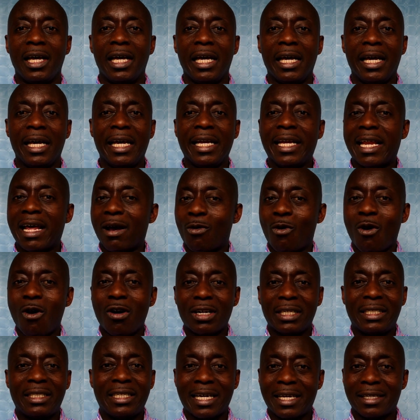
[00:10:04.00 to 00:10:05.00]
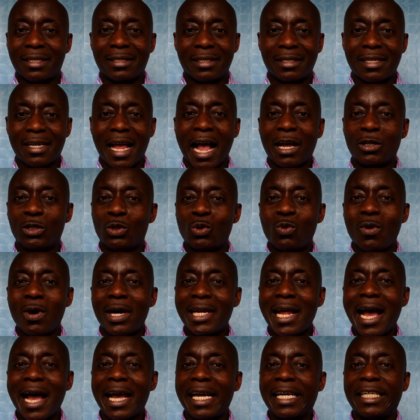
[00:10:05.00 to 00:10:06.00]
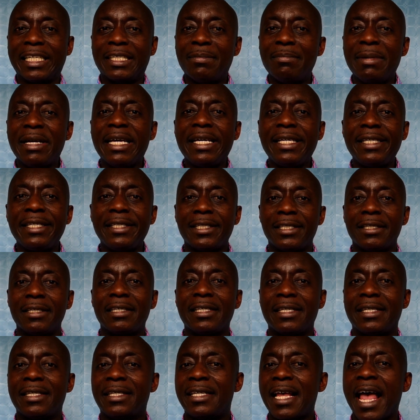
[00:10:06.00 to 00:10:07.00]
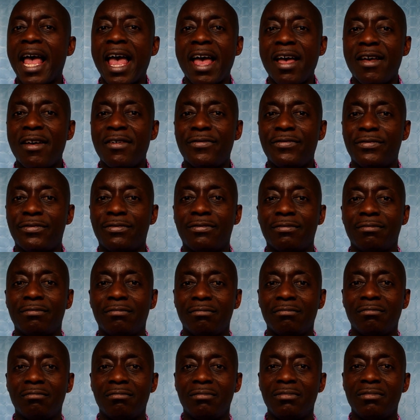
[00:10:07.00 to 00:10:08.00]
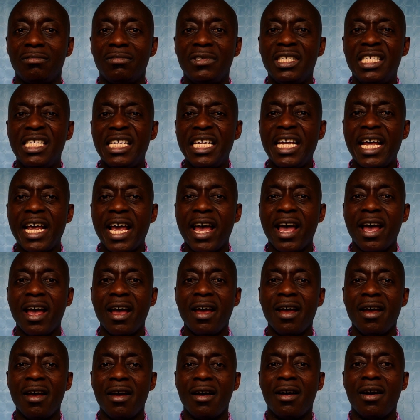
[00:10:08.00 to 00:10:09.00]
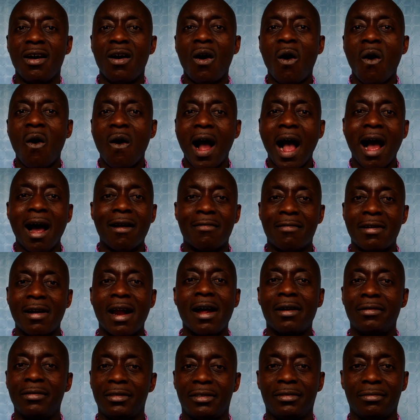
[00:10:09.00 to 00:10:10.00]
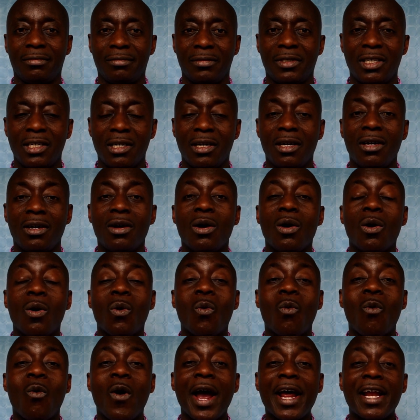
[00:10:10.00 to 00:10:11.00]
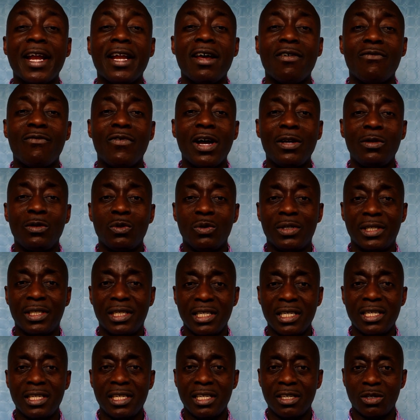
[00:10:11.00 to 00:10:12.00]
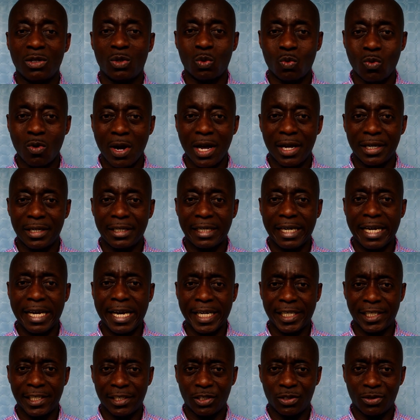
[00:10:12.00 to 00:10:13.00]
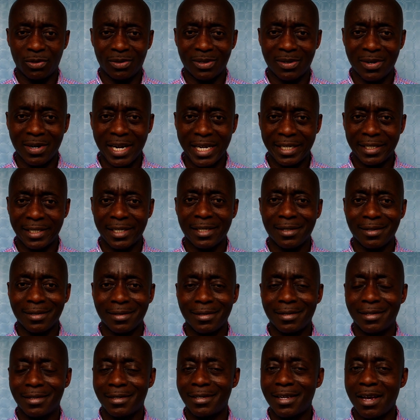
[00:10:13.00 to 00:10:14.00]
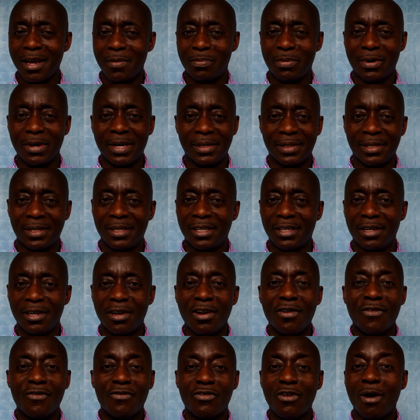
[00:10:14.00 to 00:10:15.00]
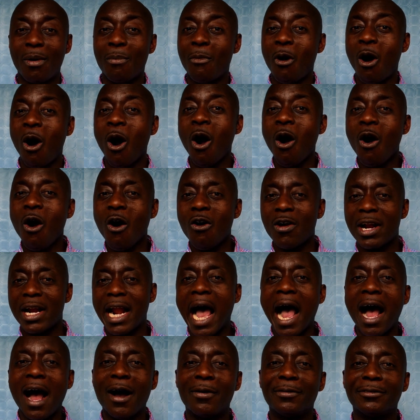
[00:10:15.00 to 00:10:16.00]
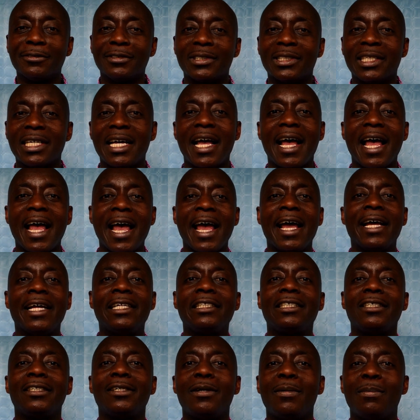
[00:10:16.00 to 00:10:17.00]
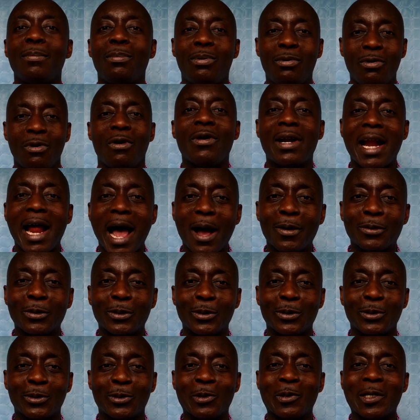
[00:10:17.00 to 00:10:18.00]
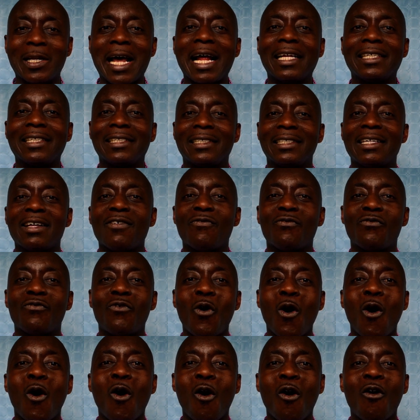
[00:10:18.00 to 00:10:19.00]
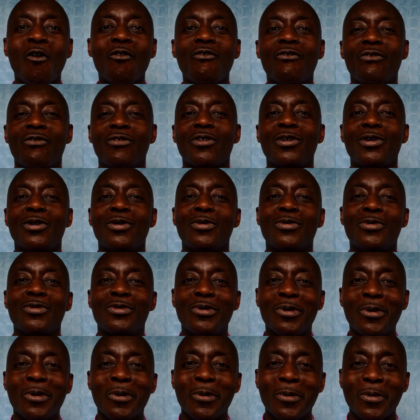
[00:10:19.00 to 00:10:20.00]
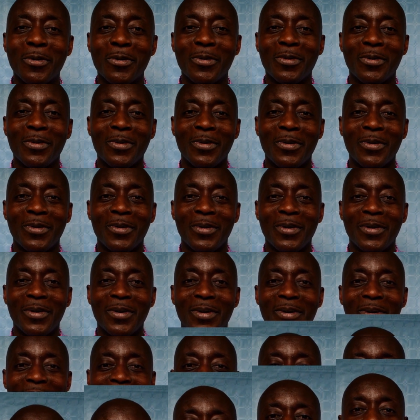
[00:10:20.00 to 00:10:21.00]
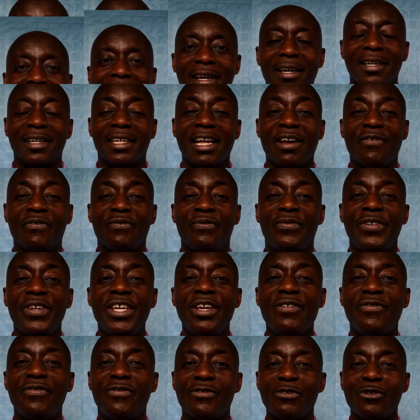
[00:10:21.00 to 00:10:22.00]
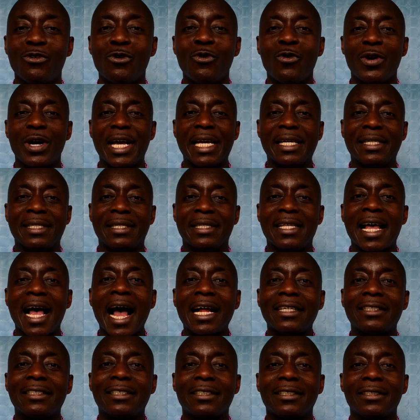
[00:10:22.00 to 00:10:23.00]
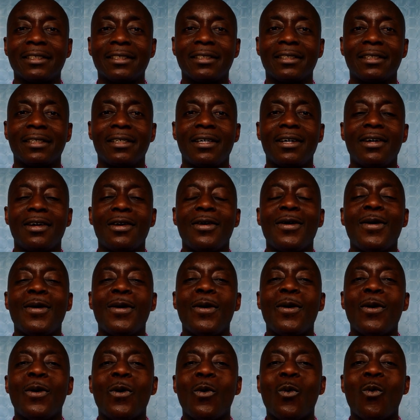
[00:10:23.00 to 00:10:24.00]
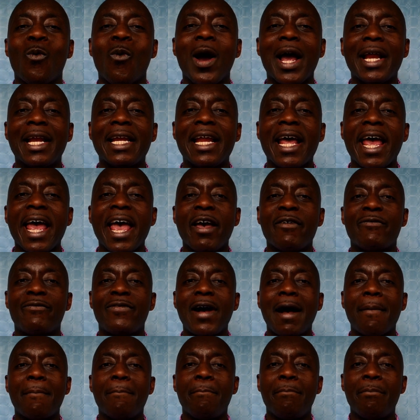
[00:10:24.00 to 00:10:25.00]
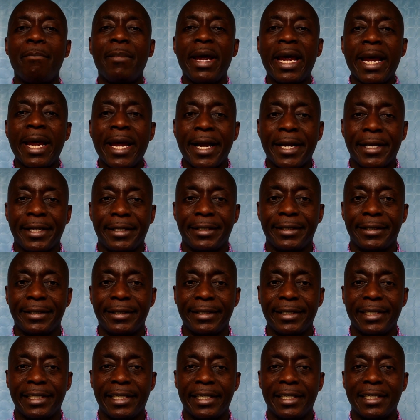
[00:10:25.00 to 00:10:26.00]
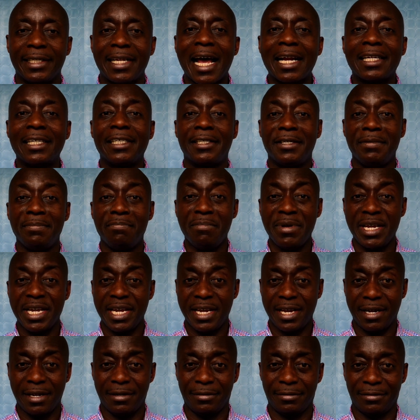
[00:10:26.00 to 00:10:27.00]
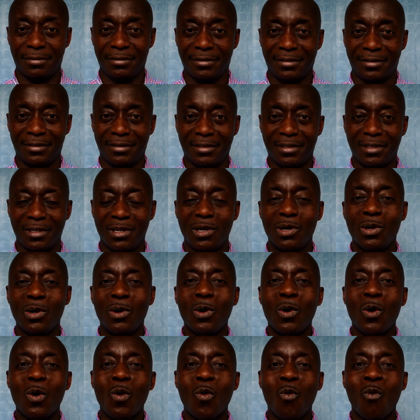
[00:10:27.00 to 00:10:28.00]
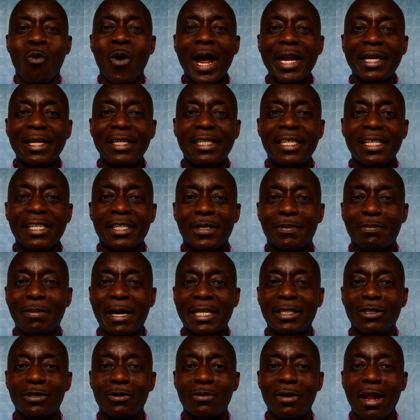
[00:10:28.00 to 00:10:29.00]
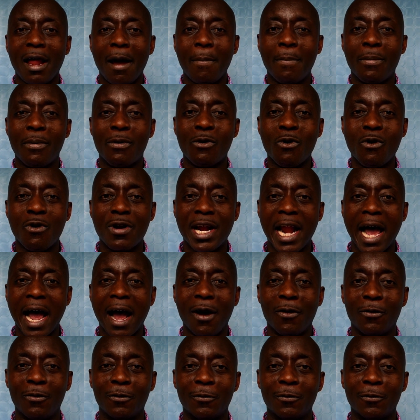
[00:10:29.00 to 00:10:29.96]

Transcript: in the context as to whether it means serve, near, or around. Whenever you see this word, it is written separately from all nouns and pronouns. So that is the fourth rule. The fifth rule is that whenever me, that is me, when this particular pronoun